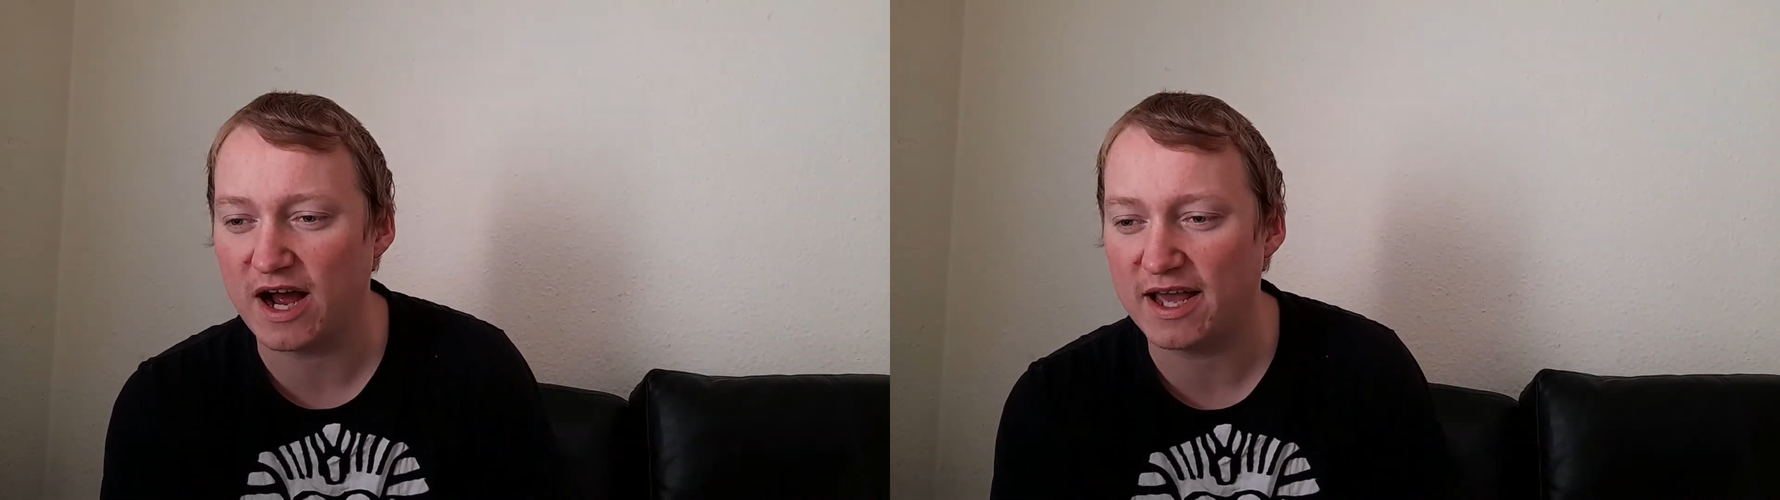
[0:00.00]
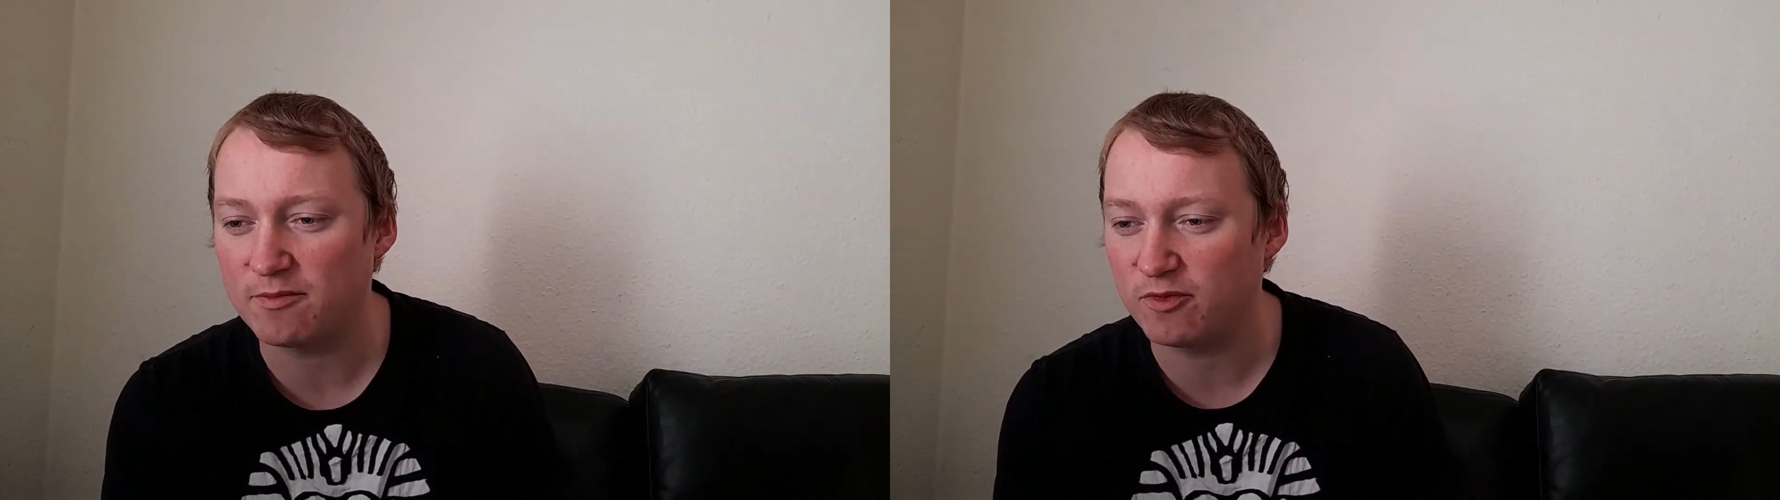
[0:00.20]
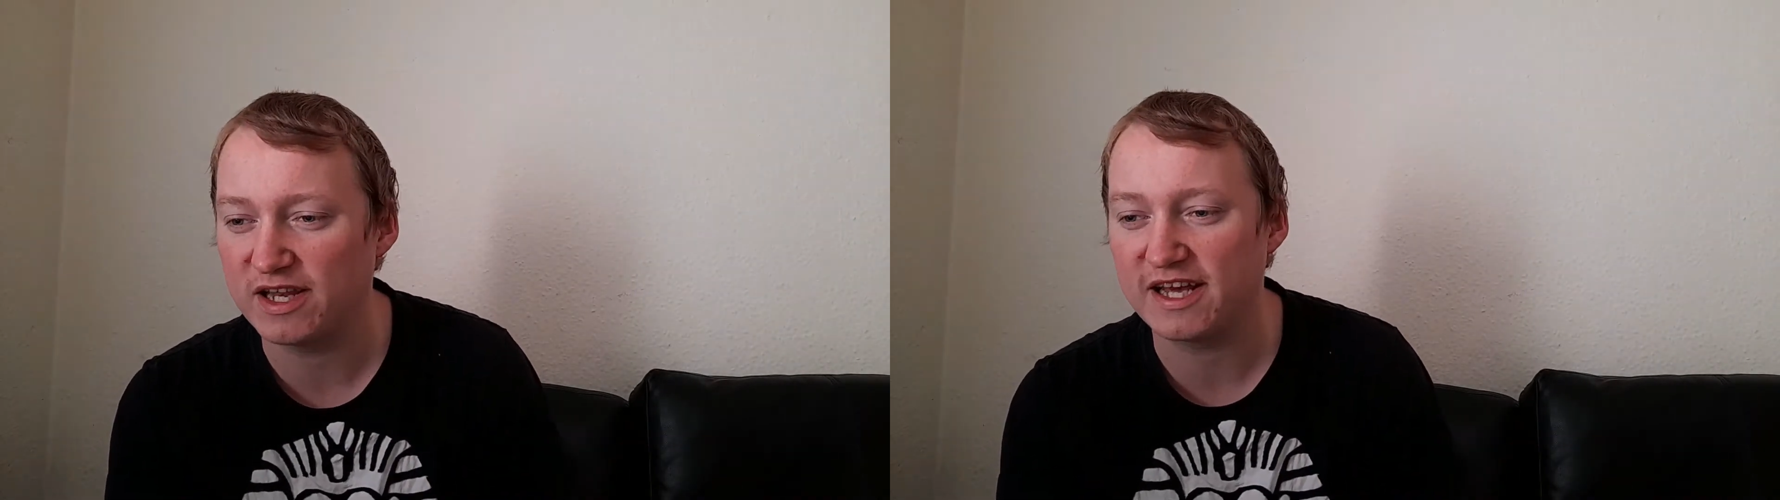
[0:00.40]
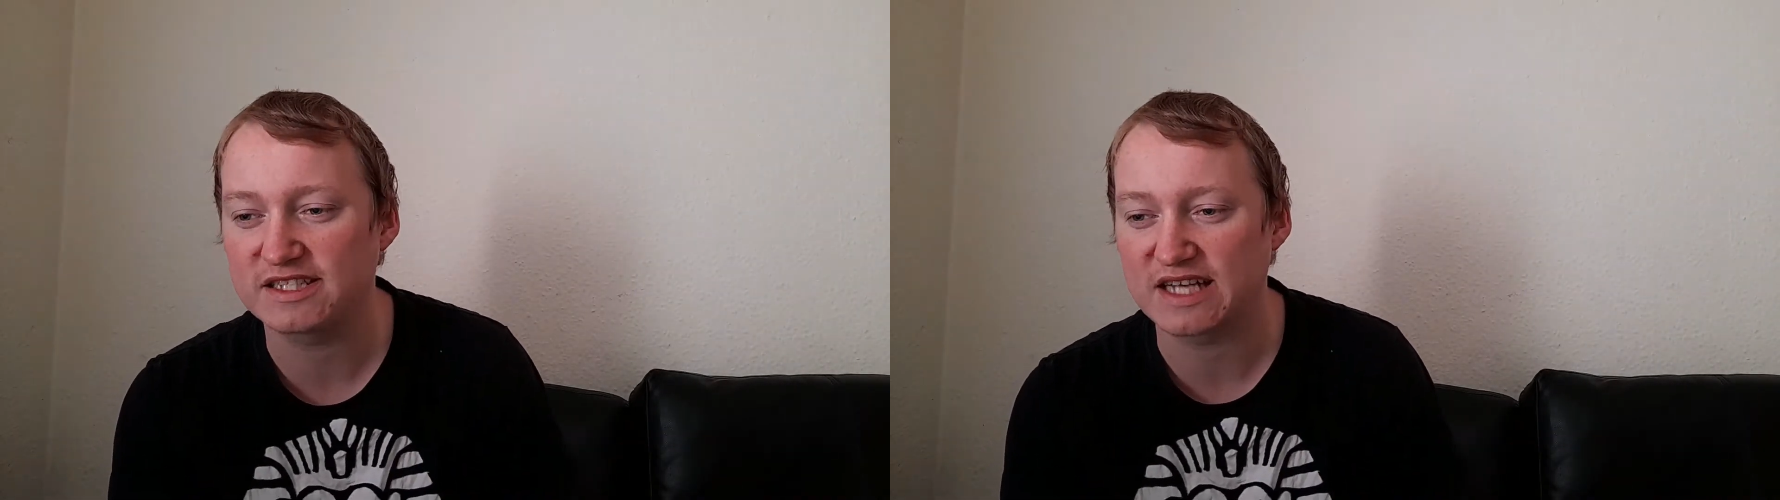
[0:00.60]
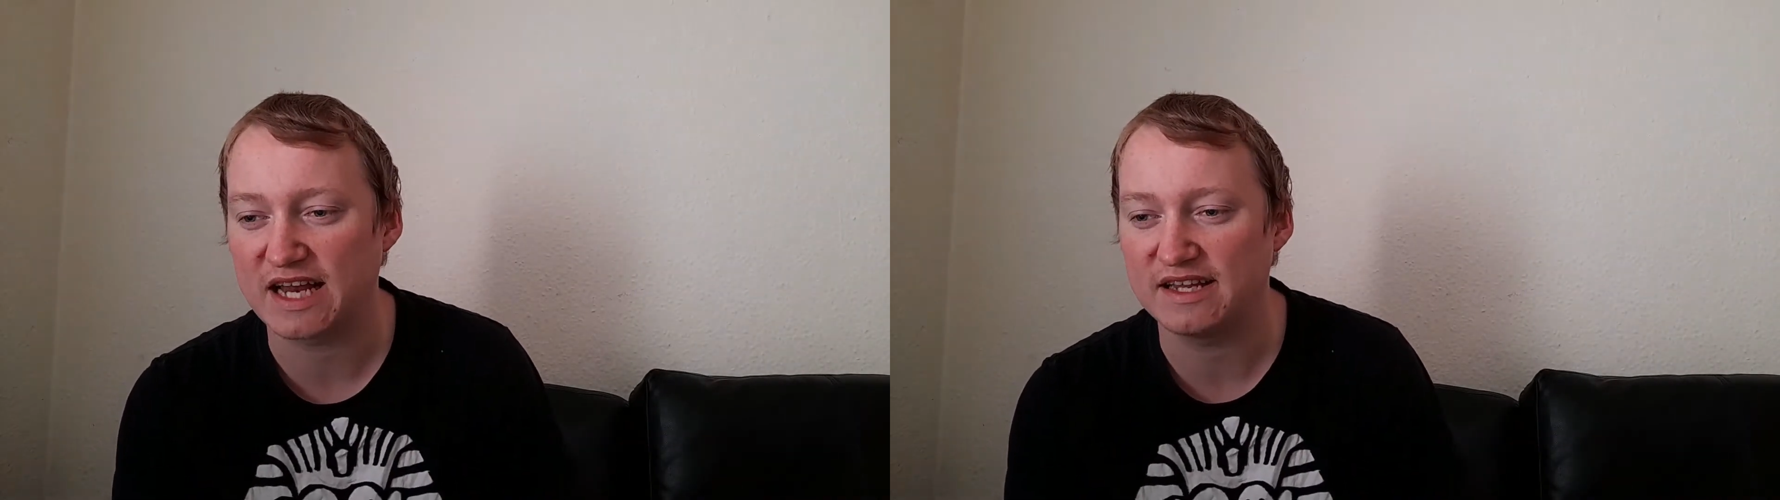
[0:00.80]
I am really
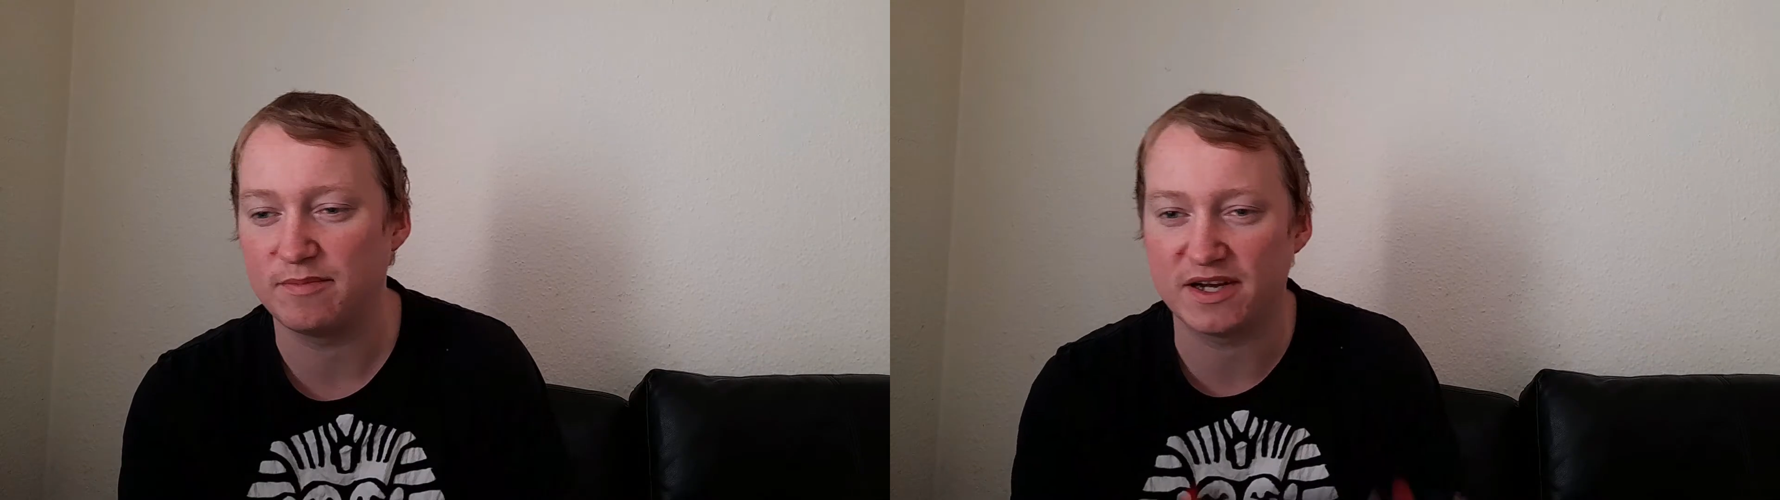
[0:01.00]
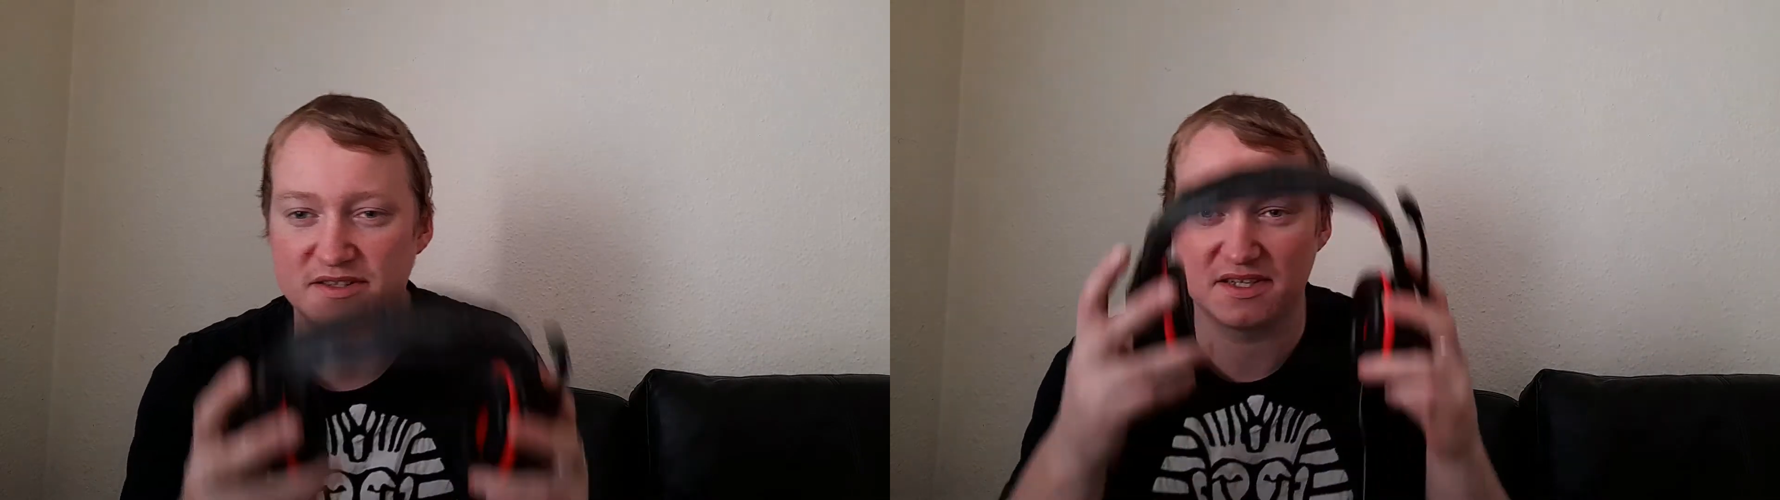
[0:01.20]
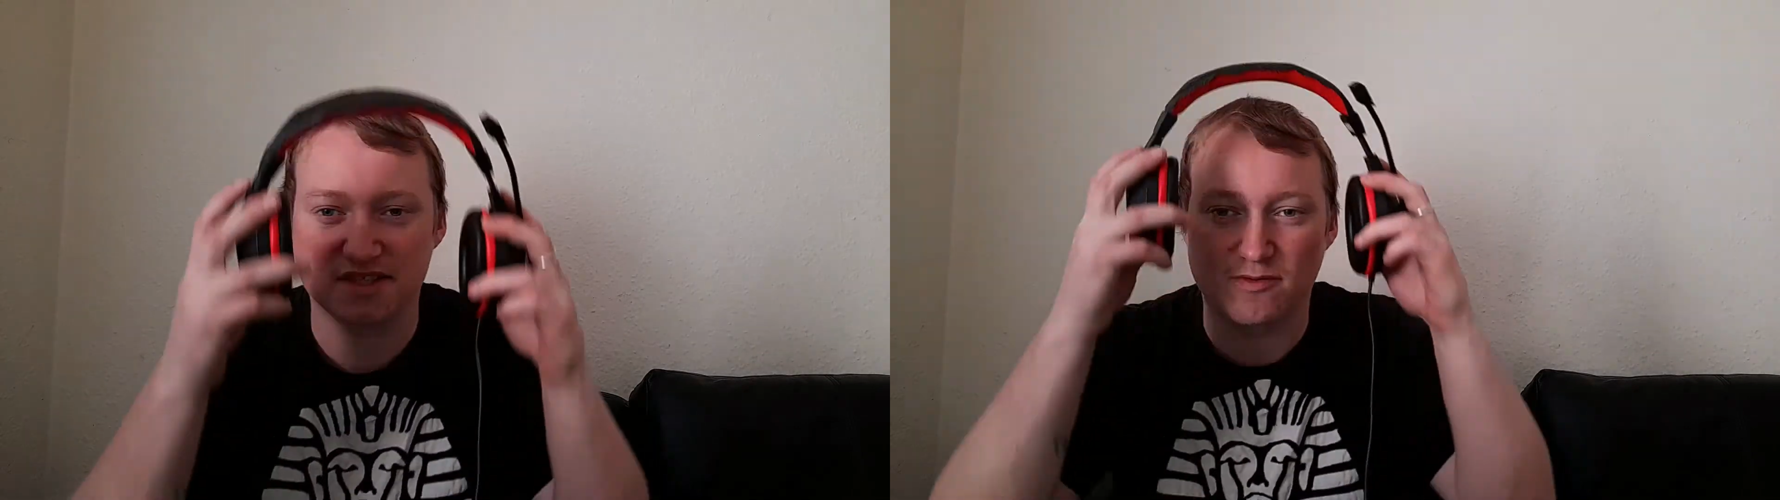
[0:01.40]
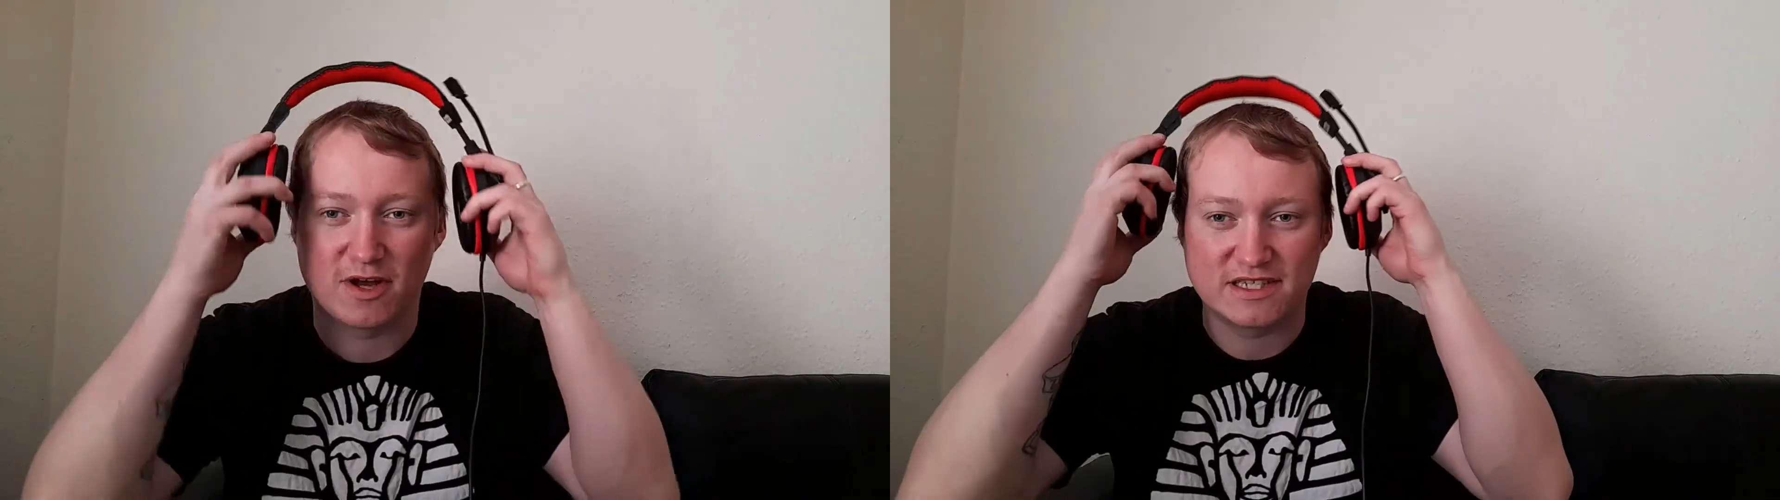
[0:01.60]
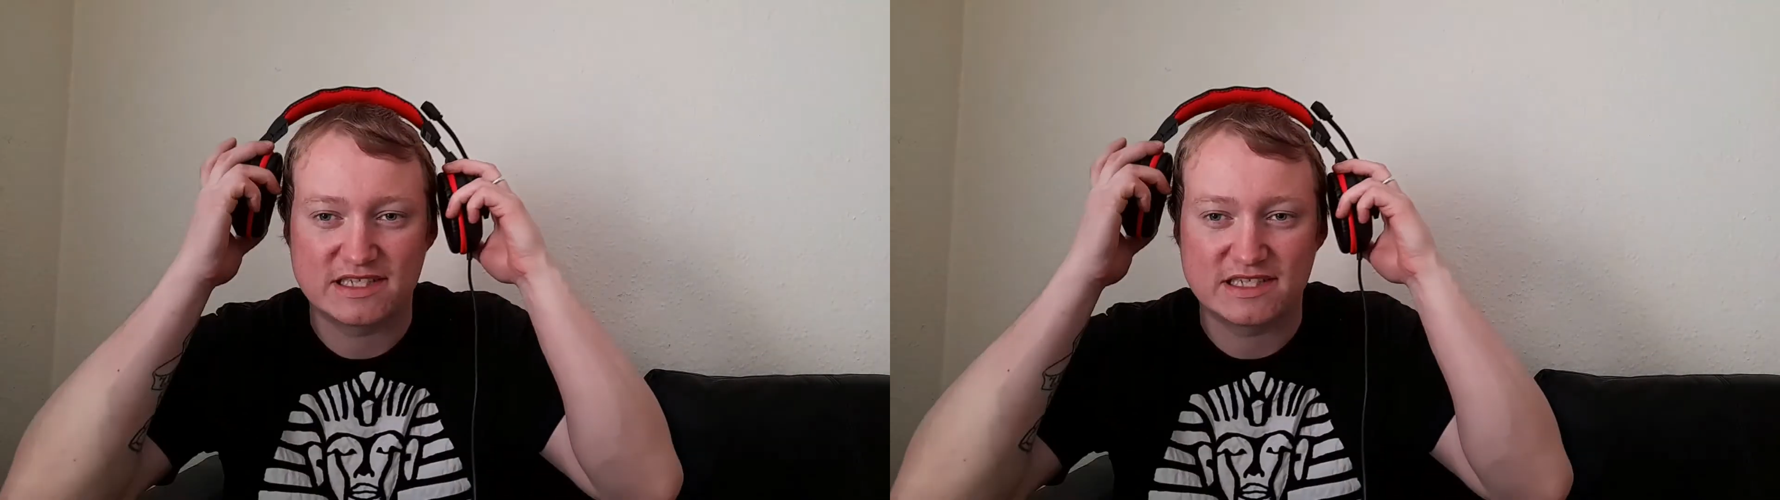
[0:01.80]
excited about this one.